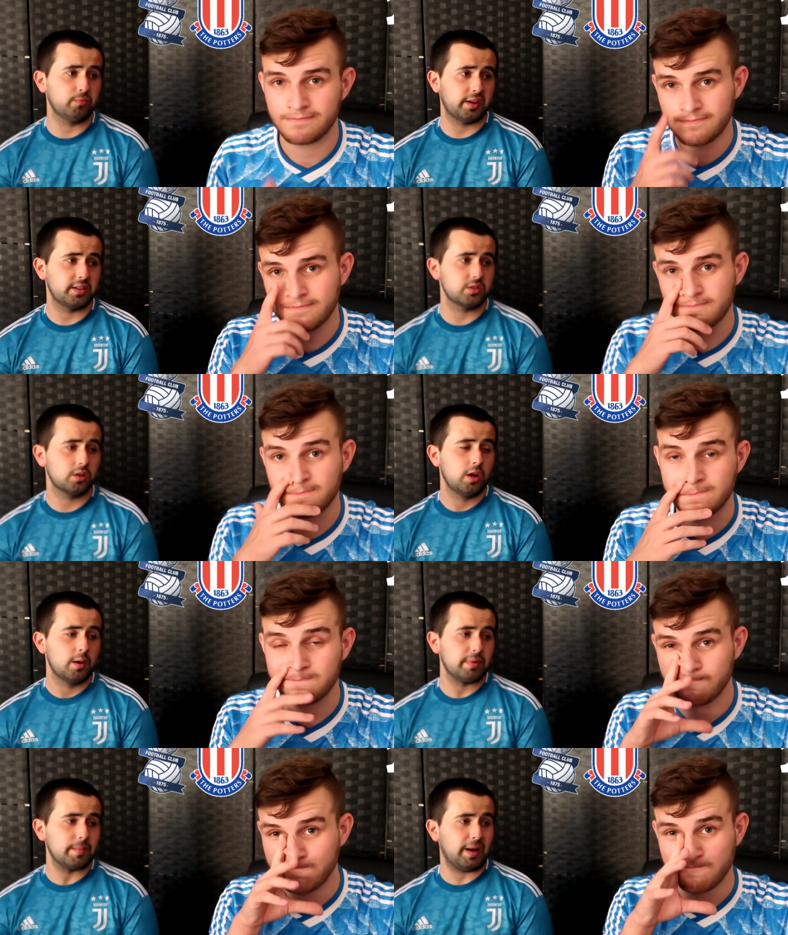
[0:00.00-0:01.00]
Speaker 1: fans
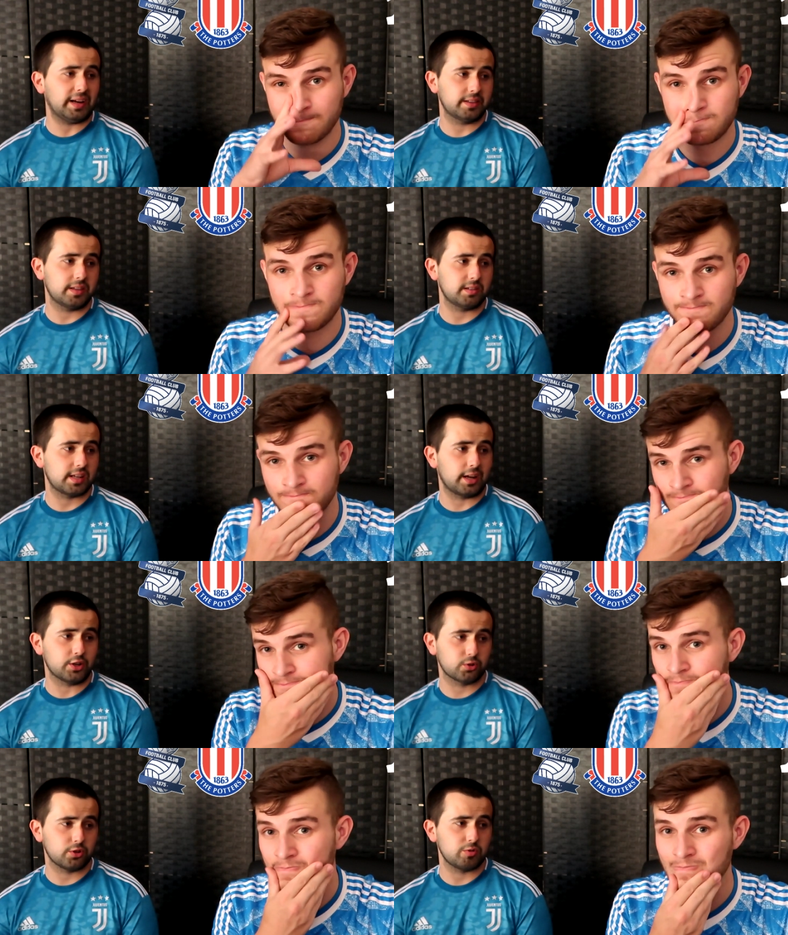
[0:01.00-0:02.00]
being back at St
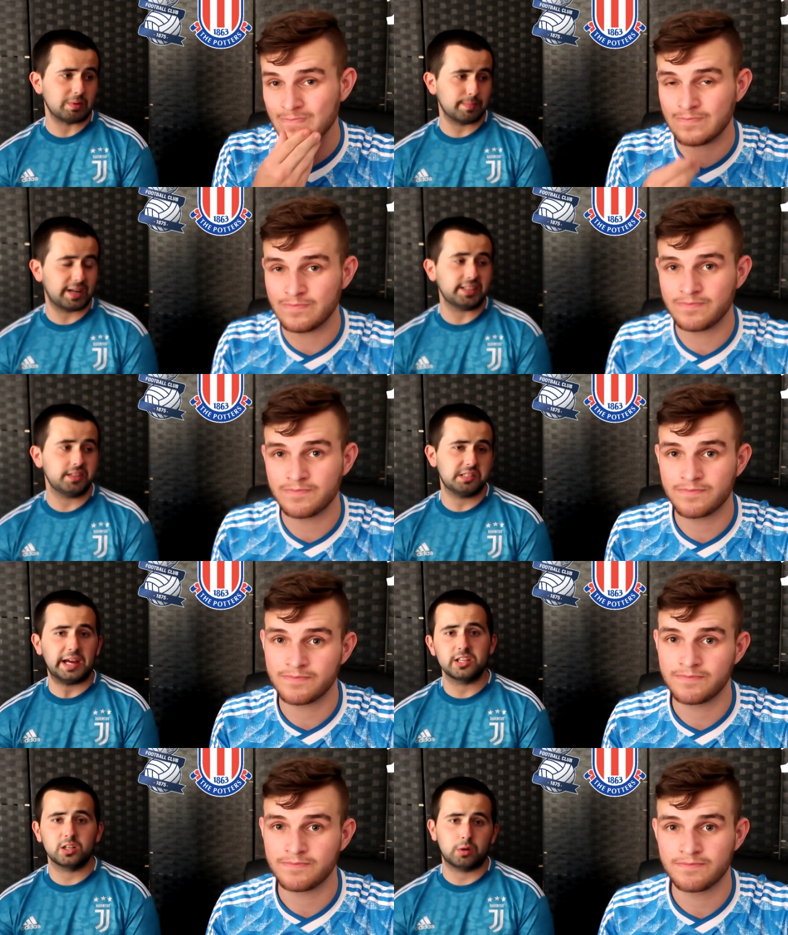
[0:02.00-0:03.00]
Andrews, being back in the
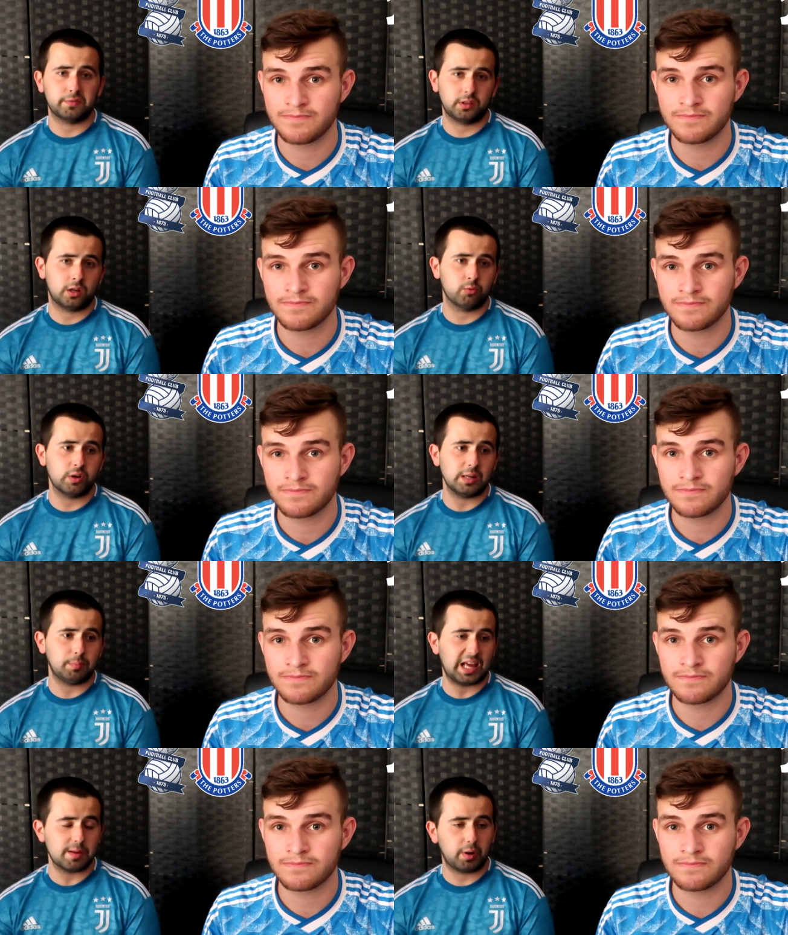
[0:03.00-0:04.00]
stadium, I think that'll really
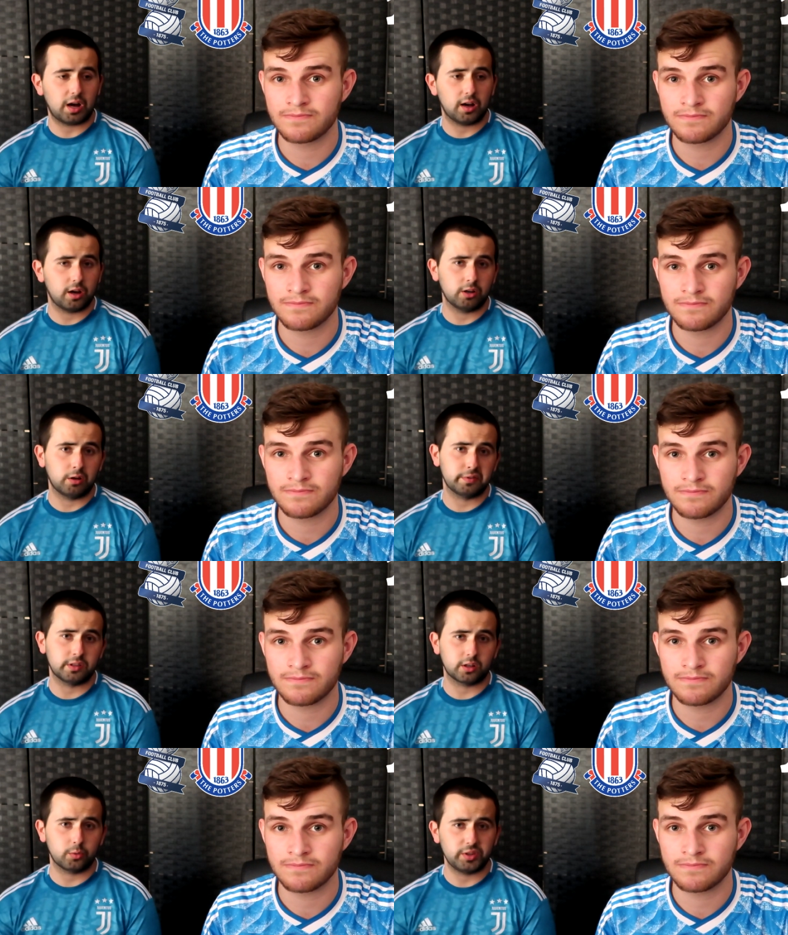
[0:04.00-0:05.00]
play a part, and I think
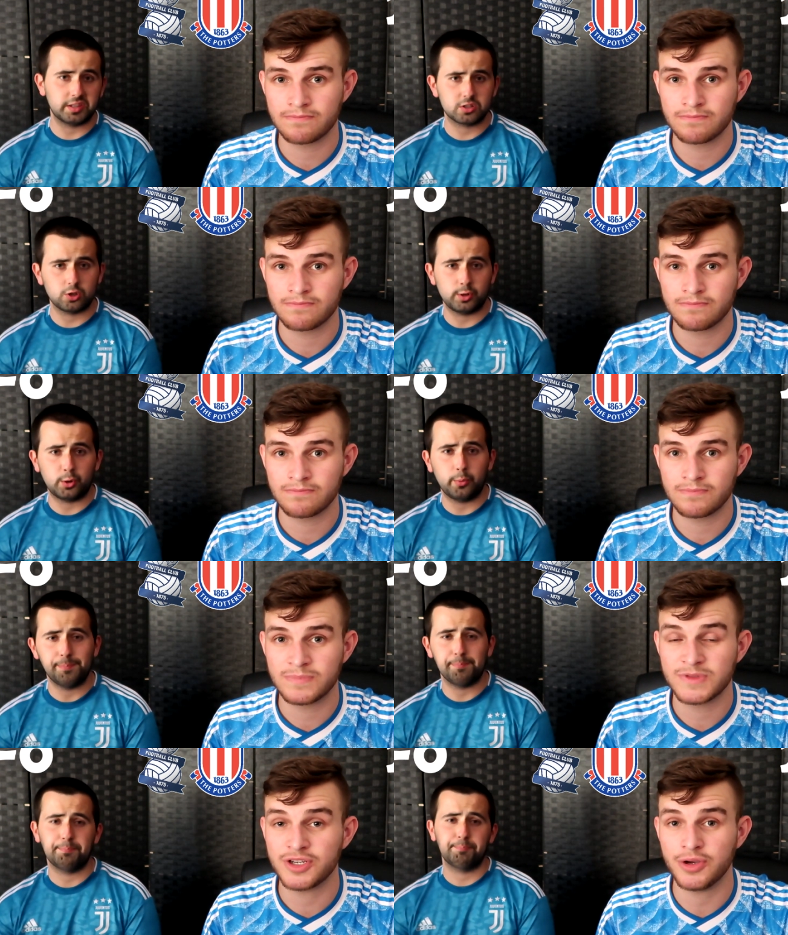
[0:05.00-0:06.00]
they're going to win this 2 0.
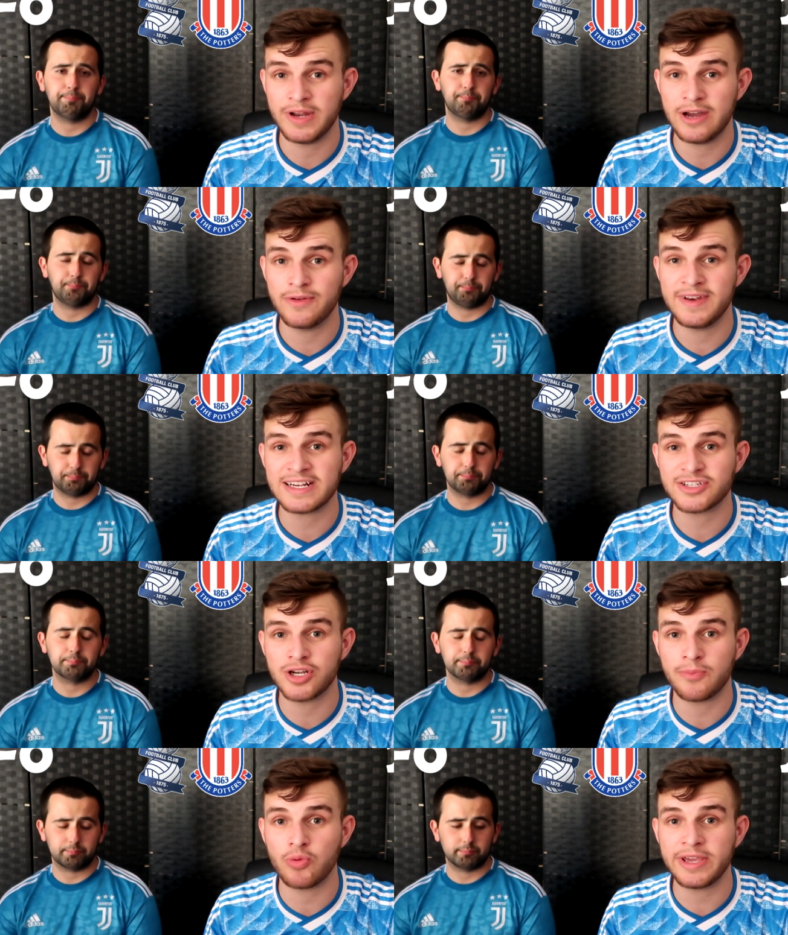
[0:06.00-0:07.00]
Speaker 2: Two now, Next
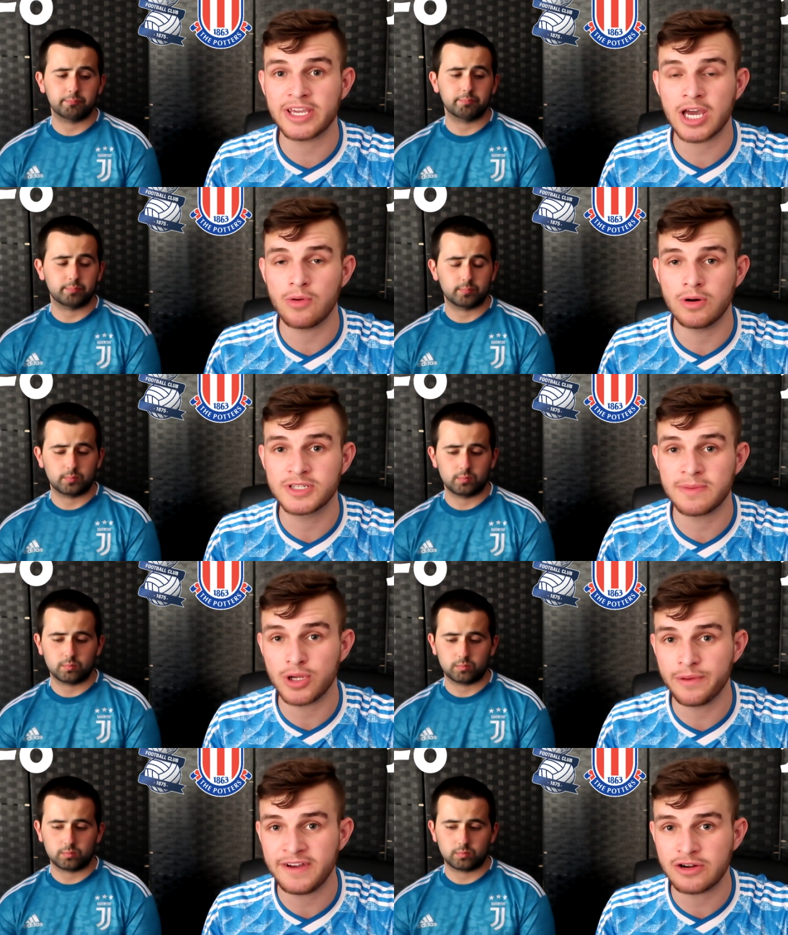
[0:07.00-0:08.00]
up, we go up to
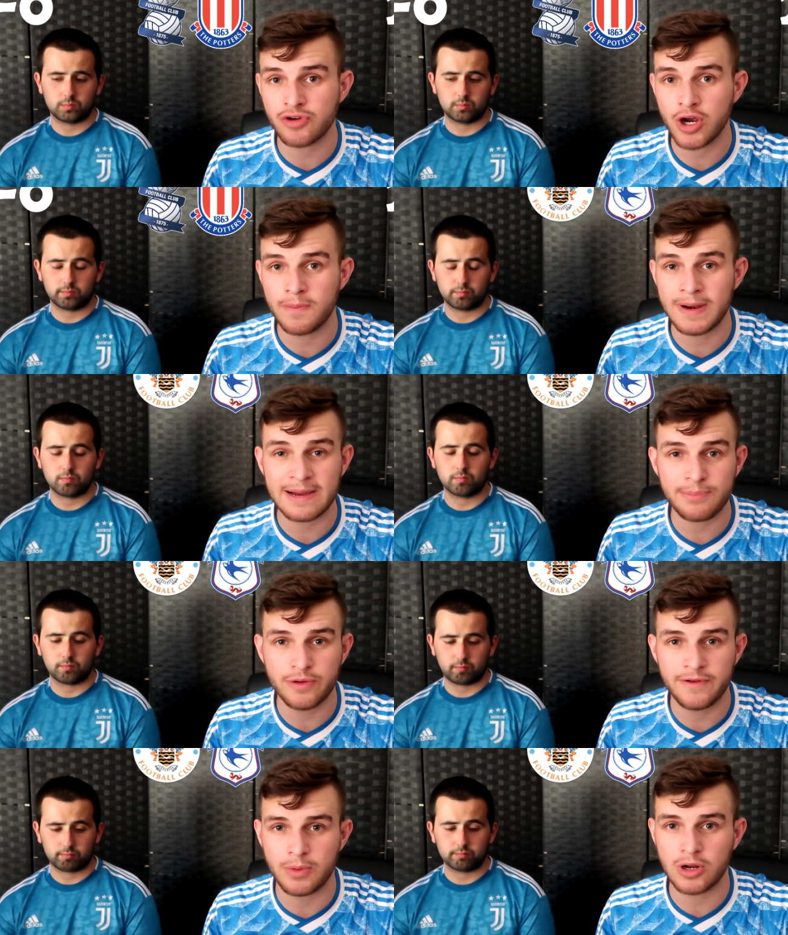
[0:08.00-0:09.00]
Bloomfield Road. Blackpool
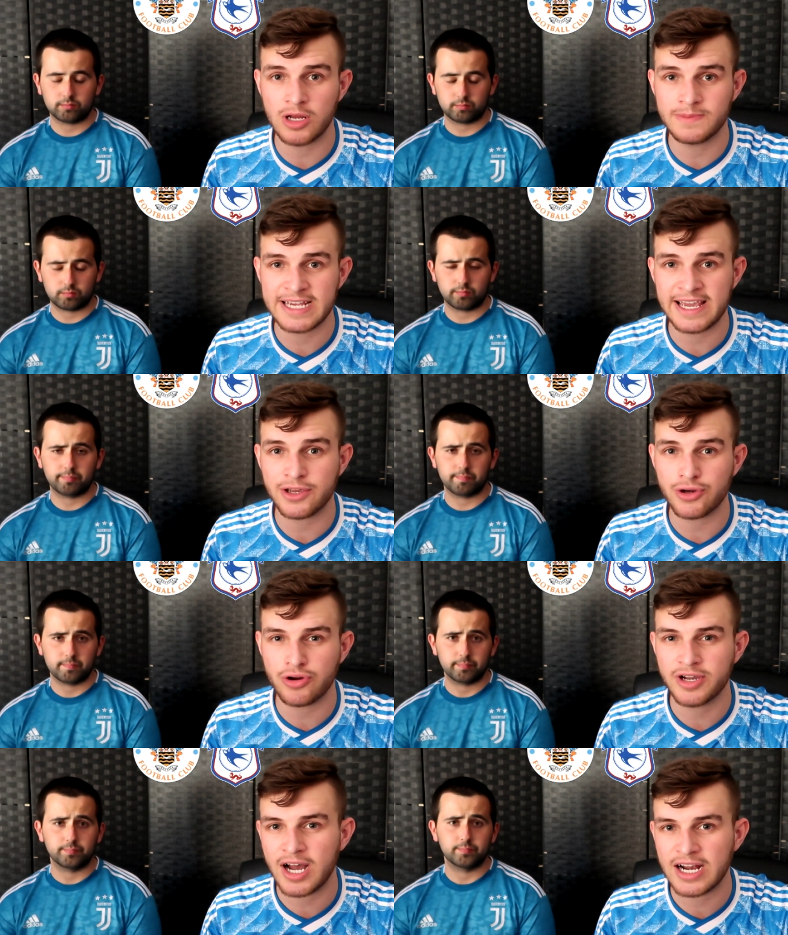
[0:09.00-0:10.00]
Football Club taking on
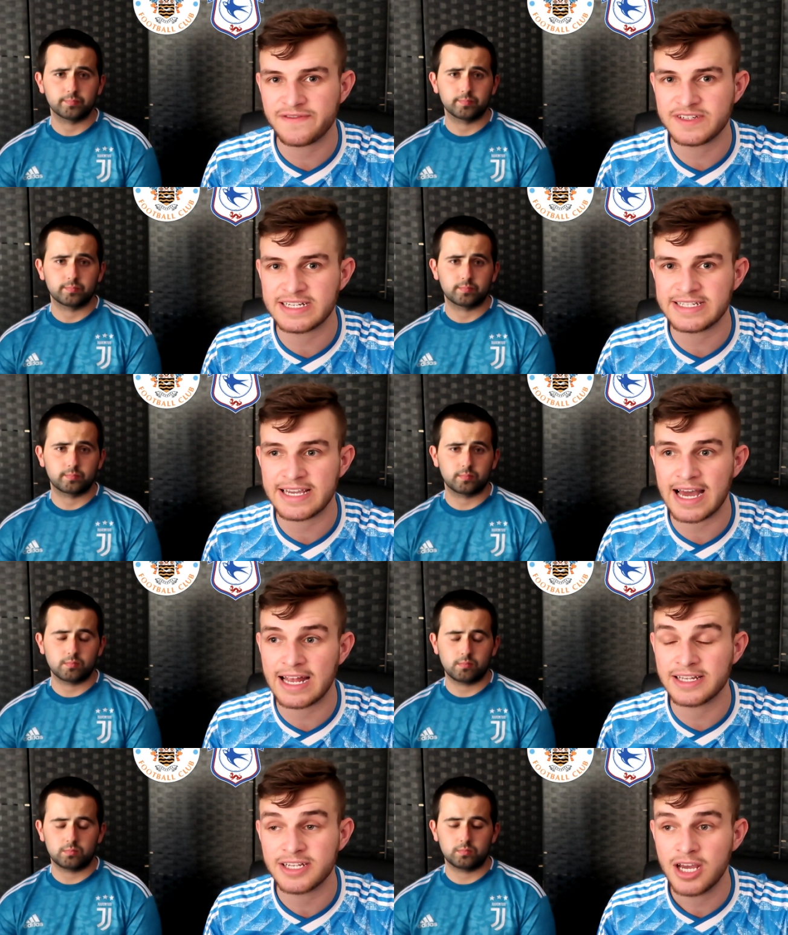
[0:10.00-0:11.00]
Cardiff City,
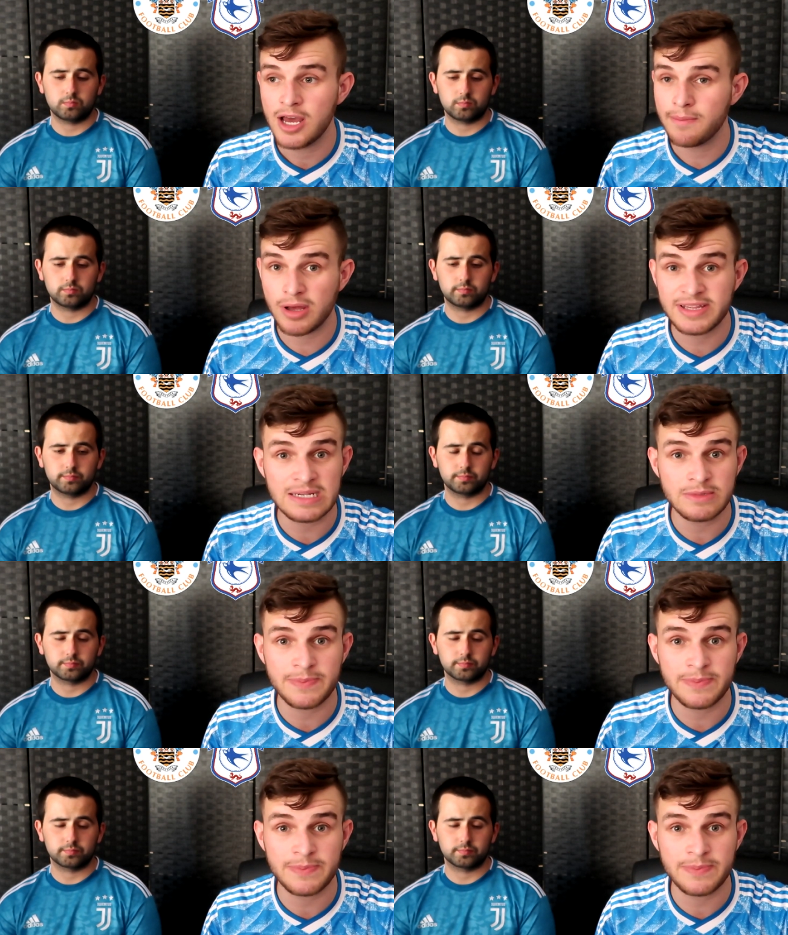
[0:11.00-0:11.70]
and both teams